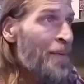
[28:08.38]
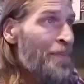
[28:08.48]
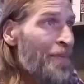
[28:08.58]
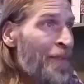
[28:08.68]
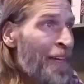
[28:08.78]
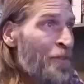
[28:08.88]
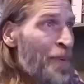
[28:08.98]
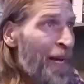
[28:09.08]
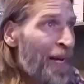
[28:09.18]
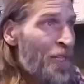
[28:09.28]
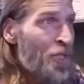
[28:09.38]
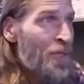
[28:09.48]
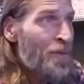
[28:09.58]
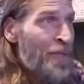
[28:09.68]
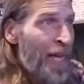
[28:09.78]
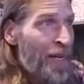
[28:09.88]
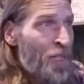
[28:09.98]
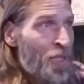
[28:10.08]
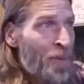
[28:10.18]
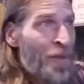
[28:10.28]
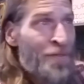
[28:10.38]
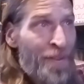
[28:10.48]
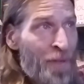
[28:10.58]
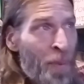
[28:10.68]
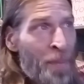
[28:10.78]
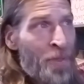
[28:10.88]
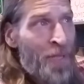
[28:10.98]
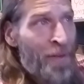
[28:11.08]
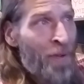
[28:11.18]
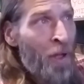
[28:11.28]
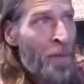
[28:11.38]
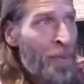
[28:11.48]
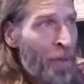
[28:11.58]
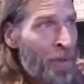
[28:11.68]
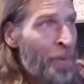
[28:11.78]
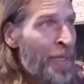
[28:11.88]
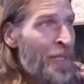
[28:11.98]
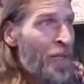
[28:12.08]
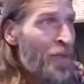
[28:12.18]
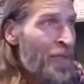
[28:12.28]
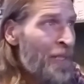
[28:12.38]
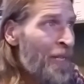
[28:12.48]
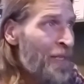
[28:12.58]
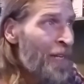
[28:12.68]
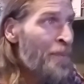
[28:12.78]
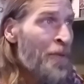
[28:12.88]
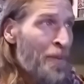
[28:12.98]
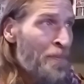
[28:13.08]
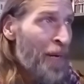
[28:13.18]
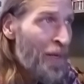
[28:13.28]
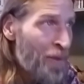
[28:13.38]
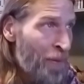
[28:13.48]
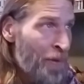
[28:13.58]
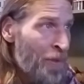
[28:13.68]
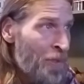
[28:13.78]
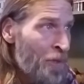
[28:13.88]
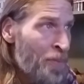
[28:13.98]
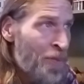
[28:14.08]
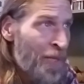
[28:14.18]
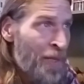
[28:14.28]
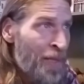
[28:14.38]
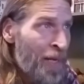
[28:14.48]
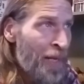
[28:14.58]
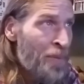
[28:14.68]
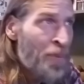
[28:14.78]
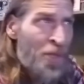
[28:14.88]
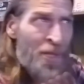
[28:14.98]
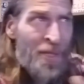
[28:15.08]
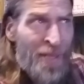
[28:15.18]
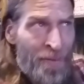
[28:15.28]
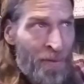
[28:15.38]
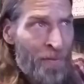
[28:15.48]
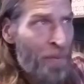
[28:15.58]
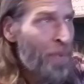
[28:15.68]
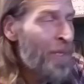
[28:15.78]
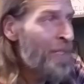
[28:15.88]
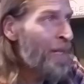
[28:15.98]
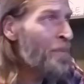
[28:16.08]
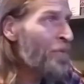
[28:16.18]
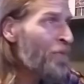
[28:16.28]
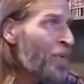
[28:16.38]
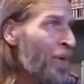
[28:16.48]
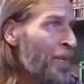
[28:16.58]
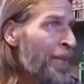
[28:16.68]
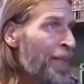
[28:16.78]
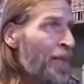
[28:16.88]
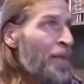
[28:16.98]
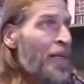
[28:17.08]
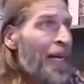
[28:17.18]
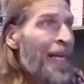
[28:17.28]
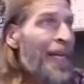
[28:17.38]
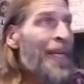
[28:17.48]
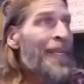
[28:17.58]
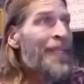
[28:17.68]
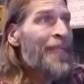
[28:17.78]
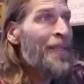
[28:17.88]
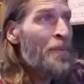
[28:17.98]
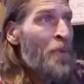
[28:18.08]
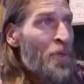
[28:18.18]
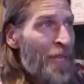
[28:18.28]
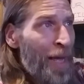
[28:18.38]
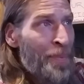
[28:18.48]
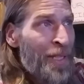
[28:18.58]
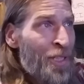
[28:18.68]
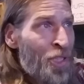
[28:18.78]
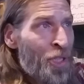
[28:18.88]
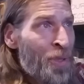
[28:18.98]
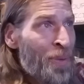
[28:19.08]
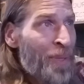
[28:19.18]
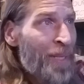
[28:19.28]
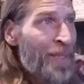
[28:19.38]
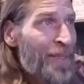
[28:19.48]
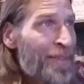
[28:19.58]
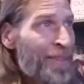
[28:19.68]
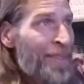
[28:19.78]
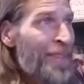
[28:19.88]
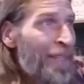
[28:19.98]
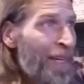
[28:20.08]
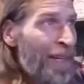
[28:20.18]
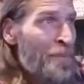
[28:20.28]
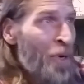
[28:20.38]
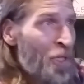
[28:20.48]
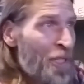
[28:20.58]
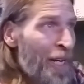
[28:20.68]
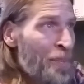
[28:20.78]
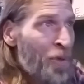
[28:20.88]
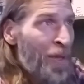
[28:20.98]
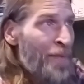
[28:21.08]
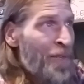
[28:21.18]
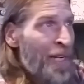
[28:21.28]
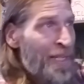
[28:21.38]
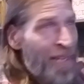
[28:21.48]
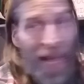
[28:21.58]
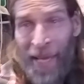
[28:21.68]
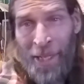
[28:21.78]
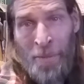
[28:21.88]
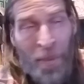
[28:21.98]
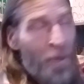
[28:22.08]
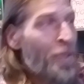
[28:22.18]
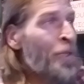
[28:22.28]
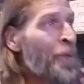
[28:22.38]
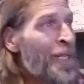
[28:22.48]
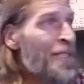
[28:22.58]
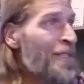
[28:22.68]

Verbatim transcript: The FBI data showed that 51% of all burglaries occurred in the daytime compared to 32% at night, which is different from what it said before. Most happen in June, and March and April have the next highest burglaries.